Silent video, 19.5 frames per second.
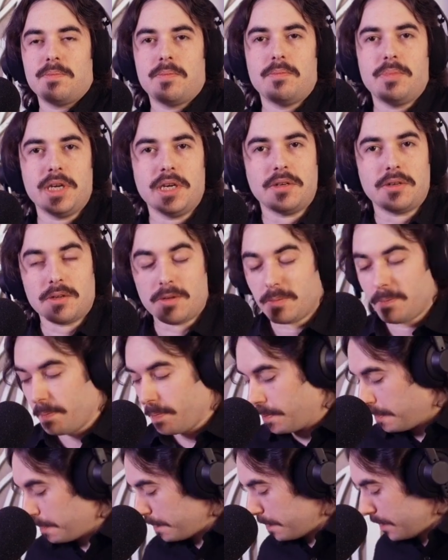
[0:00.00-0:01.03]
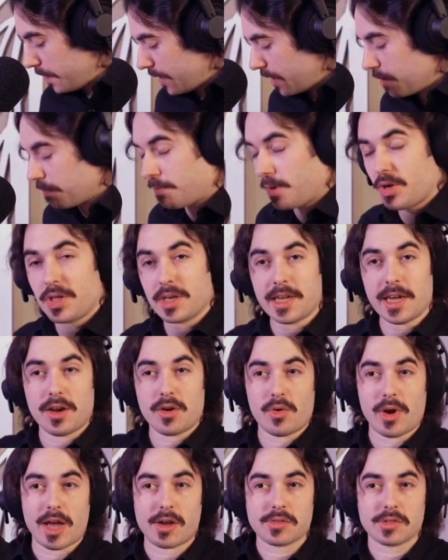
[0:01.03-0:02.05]
bill. They could barely get
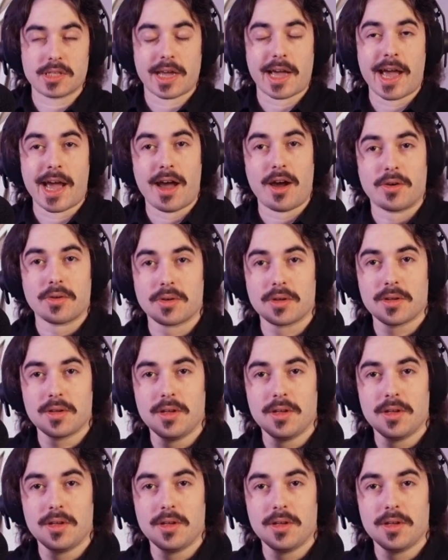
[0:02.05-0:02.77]
around town.